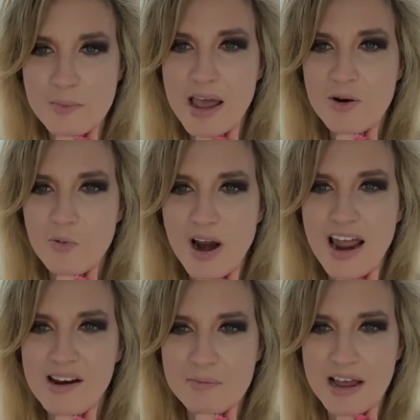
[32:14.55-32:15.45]
You made it
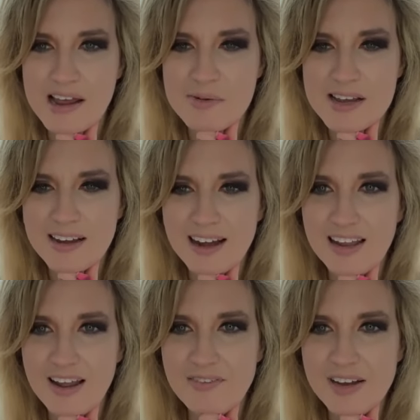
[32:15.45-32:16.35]
rain, baby.
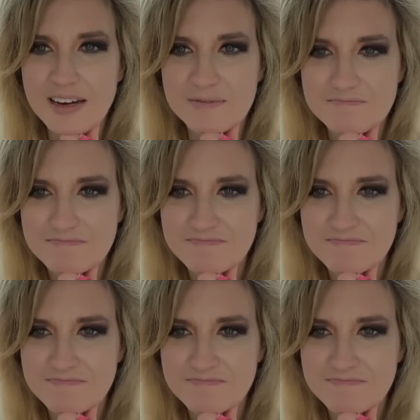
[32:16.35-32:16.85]
I love it.